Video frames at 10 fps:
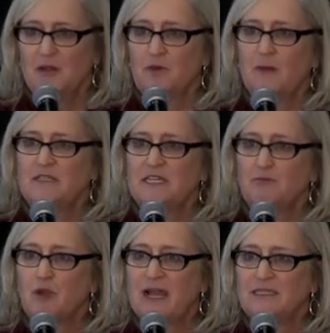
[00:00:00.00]

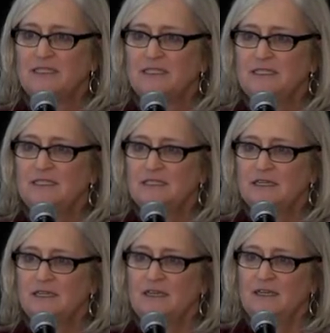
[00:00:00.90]
Promising practices,
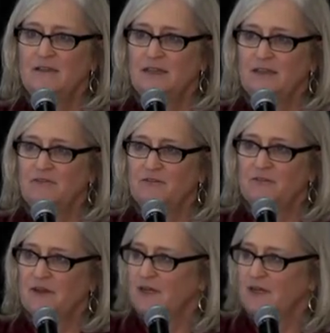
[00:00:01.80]
they've